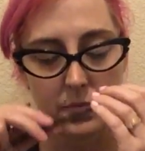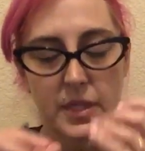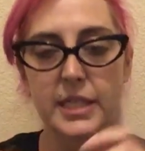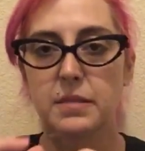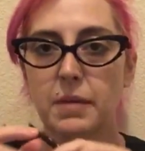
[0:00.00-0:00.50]

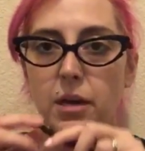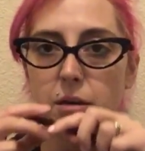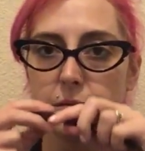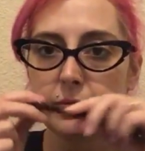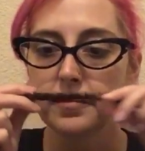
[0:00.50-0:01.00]
They
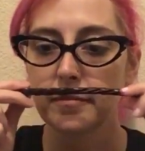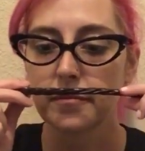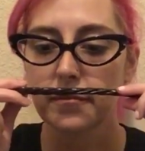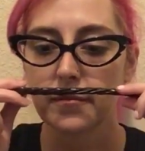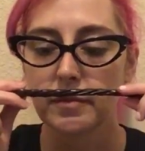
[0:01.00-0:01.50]
smell
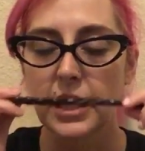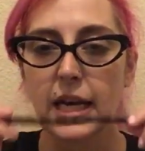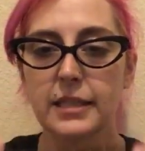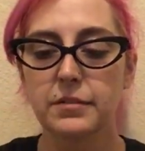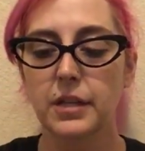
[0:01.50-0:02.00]

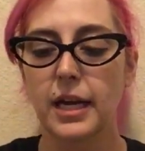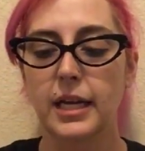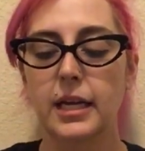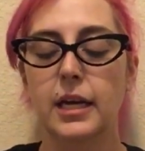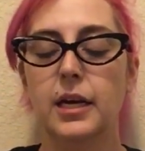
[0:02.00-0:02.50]
kind of
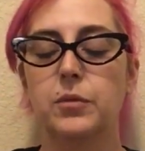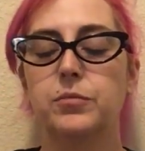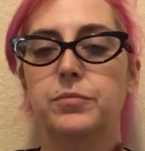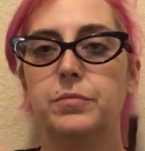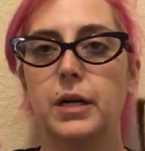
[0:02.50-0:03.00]
like, uh,
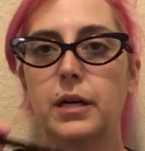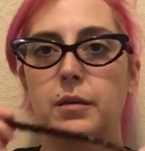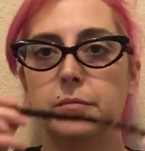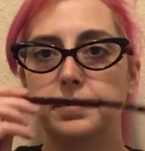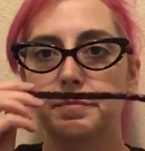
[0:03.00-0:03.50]

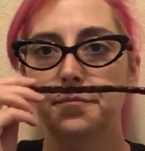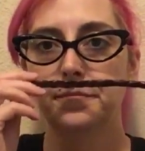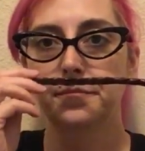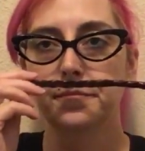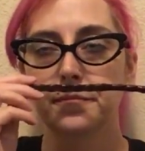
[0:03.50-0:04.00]
um,
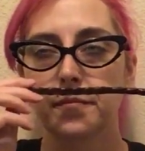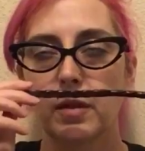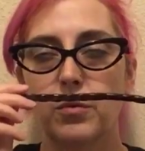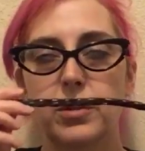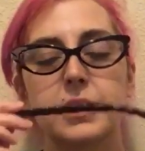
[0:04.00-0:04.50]

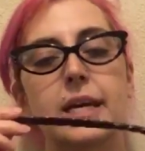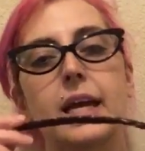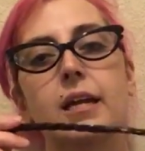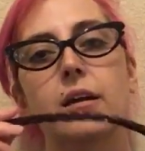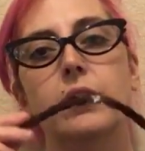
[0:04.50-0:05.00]
what's that
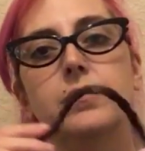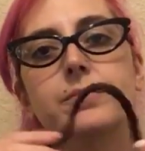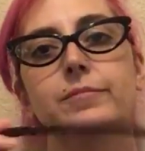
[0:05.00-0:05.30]
candy called?